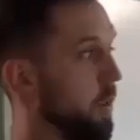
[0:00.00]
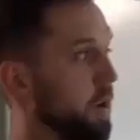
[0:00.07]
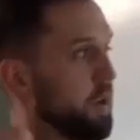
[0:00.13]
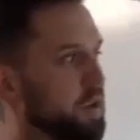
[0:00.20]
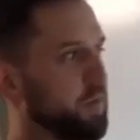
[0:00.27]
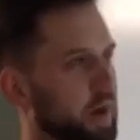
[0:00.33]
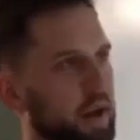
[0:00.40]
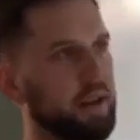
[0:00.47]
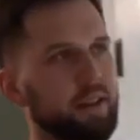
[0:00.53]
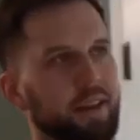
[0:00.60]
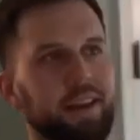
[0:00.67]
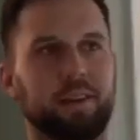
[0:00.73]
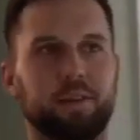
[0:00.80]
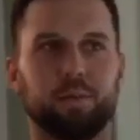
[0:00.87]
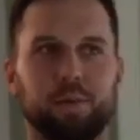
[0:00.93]
once ran,
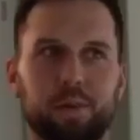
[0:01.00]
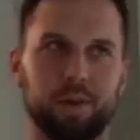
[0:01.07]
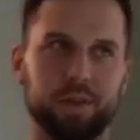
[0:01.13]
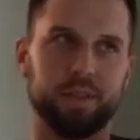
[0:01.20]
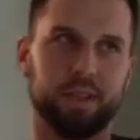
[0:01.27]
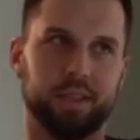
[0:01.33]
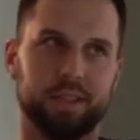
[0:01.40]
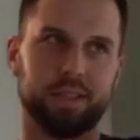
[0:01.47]
like, what was it,